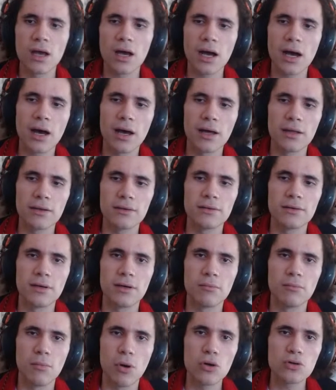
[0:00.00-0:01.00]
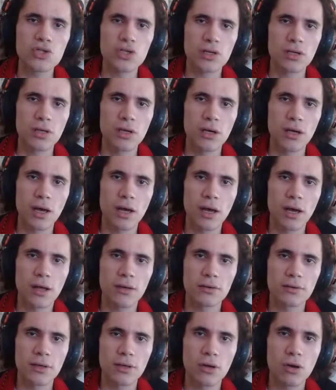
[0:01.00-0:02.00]
and motion
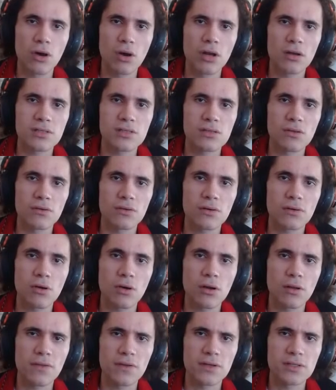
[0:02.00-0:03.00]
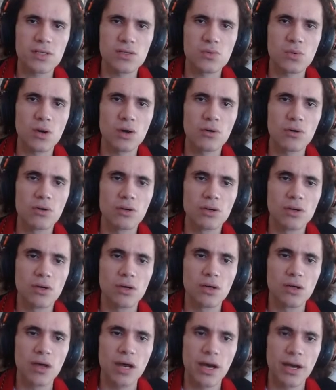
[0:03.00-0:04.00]
and color things as well.
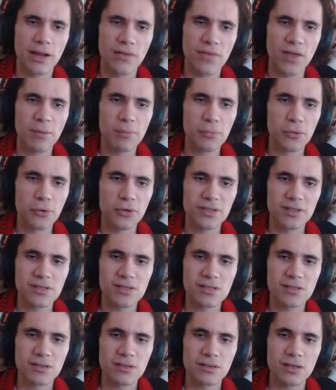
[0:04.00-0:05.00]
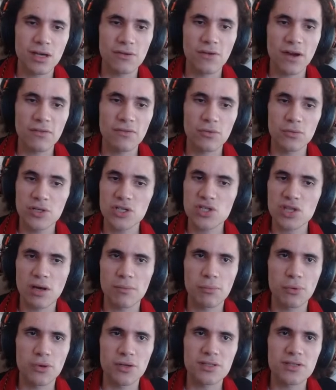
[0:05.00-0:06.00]
And at that point, if I ever reach
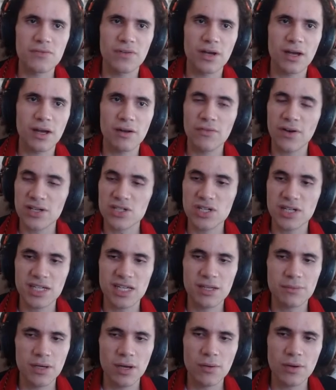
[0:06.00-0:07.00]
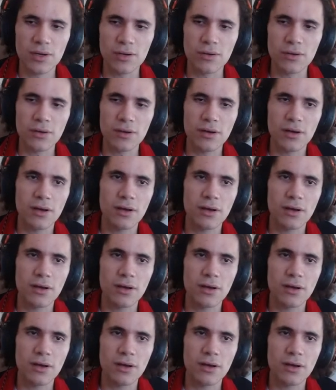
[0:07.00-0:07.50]
that point, if I actually keep going,